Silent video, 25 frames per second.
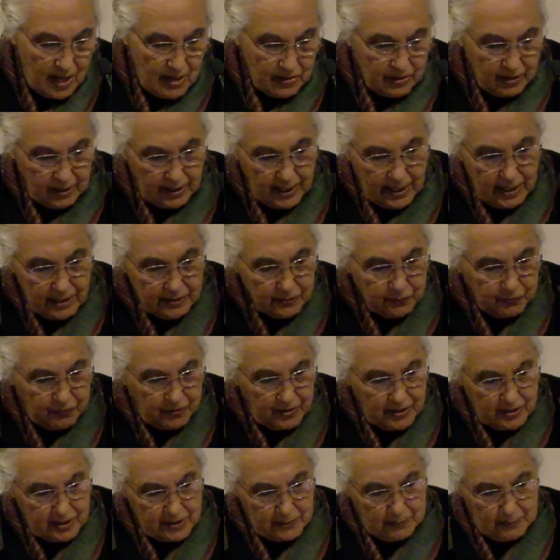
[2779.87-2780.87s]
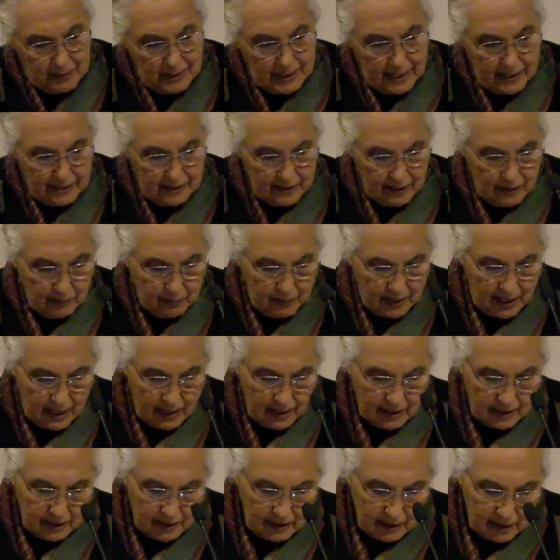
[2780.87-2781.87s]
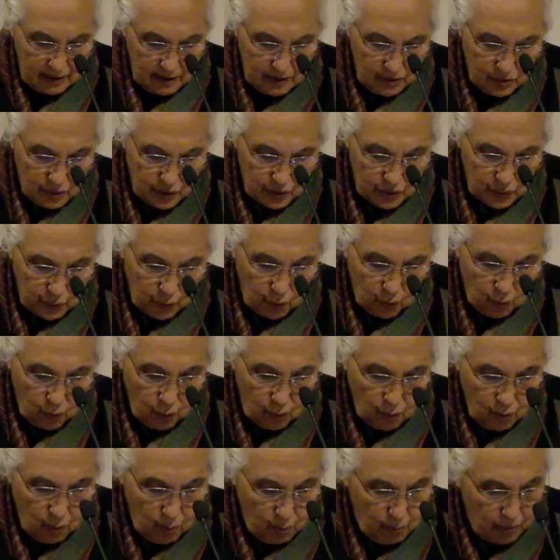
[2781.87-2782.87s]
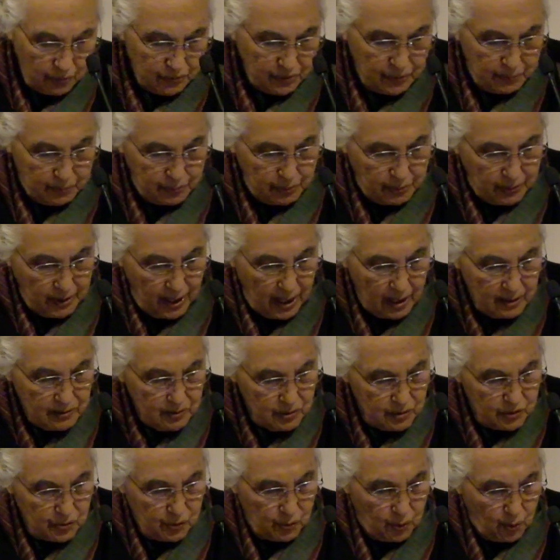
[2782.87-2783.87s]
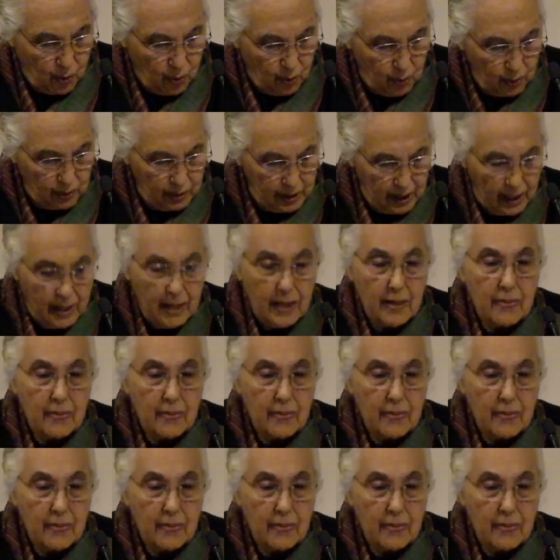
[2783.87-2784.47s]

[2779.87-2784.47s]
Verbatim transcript: The late first millennium AD saw what the Purans call